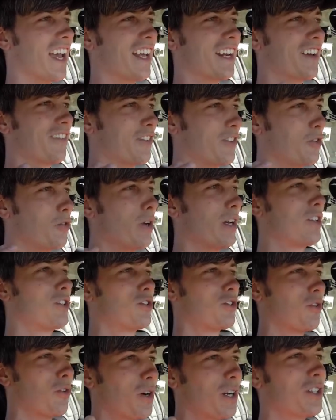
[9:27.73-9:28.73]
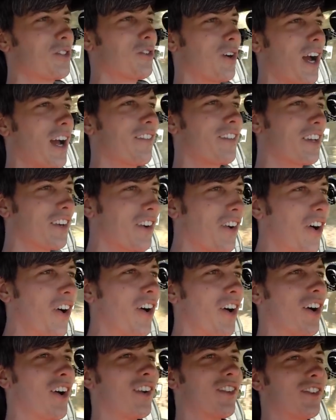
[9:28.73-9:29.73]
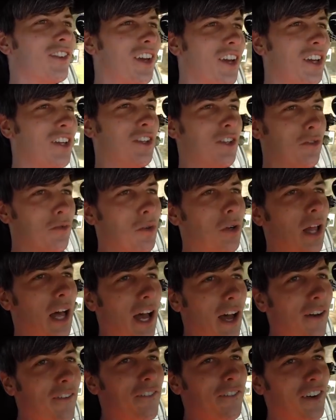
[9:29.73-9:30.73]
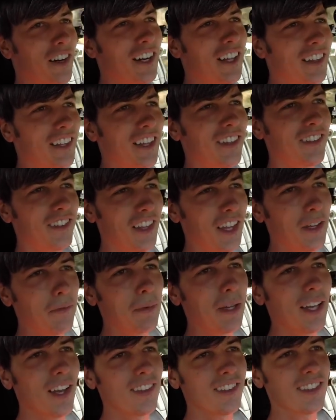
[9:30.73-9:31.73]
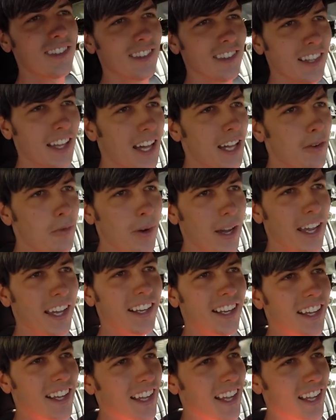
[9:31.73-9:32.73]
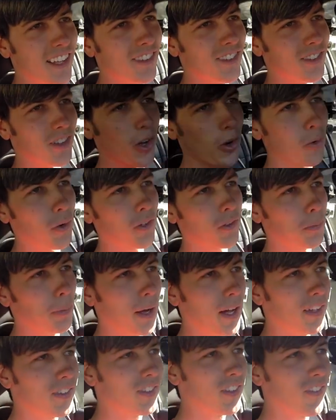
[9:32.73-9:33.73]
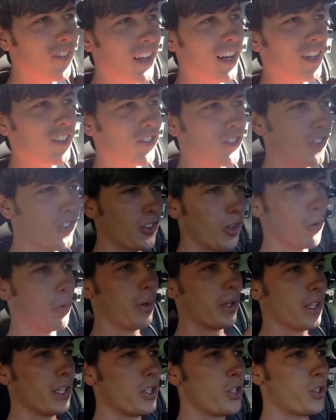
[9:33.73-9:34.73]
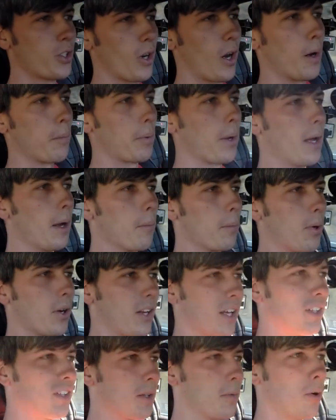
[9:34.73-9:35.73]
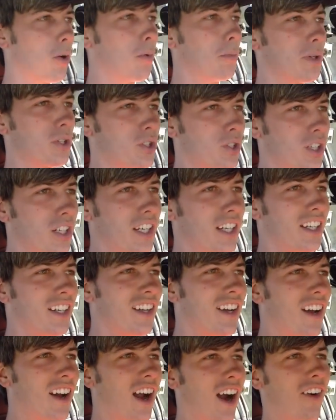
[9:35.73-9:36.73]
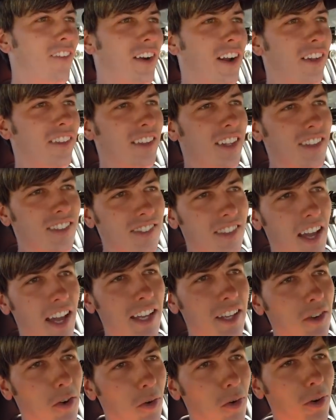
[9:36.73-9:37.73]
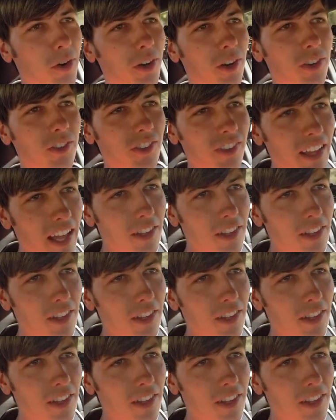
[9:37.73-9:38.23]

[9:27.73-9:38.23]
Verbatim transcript: And if you enjoy driving cars, you will have fun in this thing because it's lightweight, it's so responsive, and it's just a really sharp, predictable machine around these tight corners.